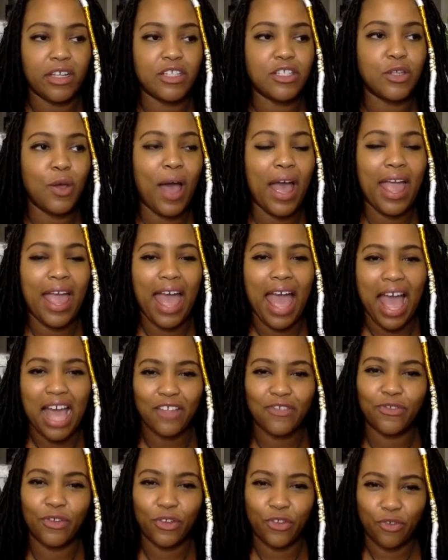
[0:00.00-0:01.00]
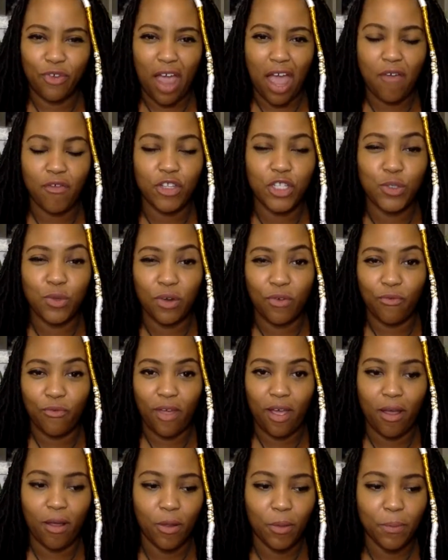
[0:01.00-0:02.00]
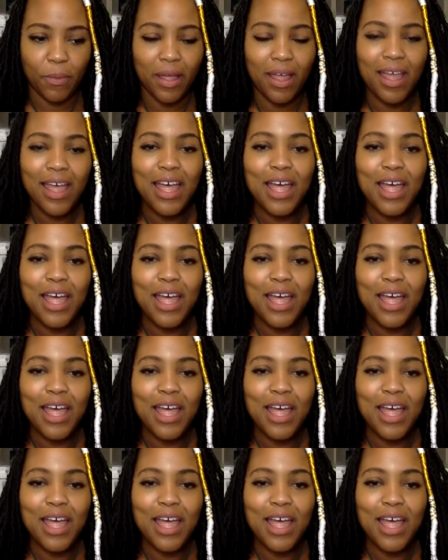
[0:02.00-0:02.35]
So I astral traveled to a realm,